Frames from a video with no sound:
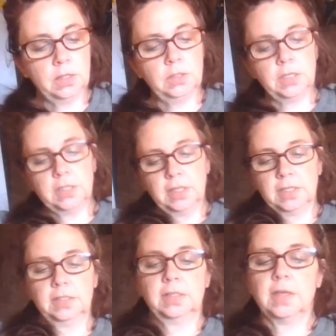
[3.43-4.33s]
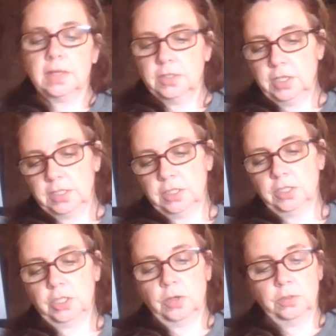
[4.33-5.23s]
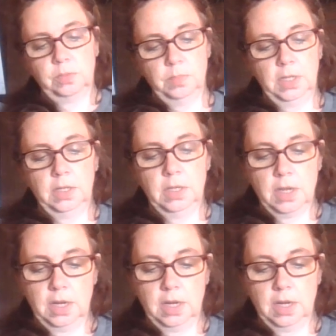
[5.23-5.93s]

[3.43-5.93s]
Look at this thing, Jason shows me,